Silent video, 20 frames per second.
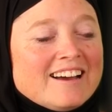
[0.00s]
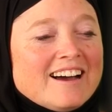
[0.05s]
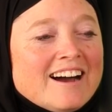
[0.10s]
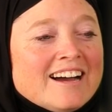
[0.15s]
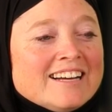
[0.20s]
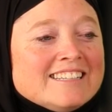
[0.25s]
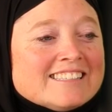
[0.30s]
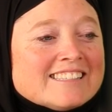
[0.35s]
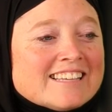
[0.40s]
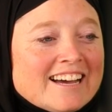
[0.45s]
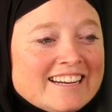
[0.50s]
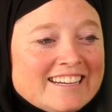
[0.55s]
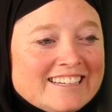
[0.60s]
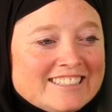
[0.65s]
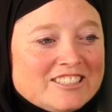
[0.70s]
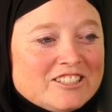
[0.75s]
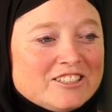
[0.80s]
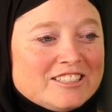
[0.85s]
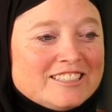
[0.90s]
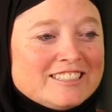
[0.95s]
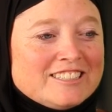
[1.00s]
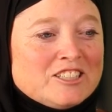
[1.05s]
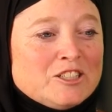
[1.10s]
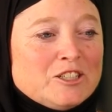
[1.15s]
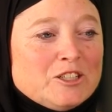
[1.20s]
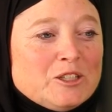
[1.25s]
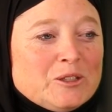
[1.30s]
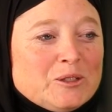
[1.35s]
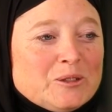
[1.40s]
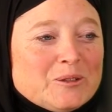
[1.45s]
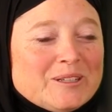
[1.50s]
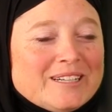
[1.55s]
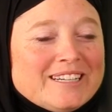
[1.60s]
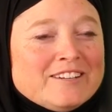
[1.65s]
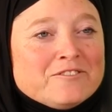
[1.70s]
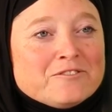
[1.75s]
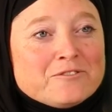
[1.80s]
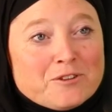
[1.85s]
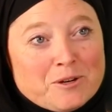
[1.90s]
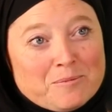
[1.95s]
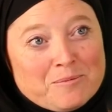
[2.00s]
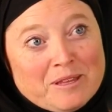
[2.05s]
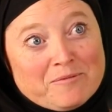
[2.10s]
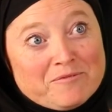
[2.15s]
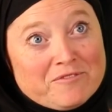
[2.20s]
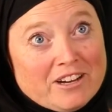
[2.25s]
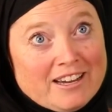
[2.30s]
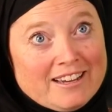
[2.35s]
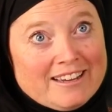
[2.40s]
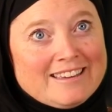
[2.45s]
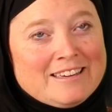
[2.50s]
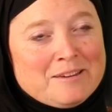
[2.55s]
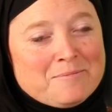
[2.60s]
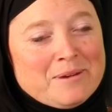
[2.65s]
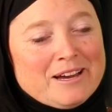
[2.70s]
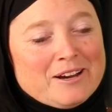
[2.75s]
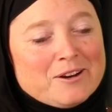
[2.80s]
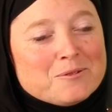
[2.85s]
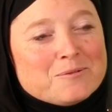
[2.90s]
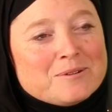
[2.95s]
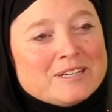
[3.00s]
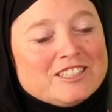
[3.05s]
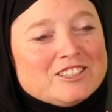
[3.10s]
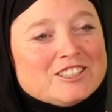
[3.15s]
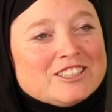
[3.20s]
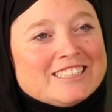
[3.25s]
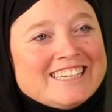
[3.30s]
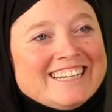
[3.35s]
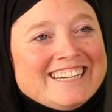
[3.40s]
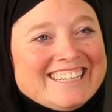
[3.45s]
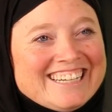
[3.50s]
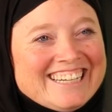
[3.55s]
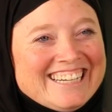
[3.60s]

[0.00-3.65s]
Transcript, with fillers: I decided to inform them via email, which,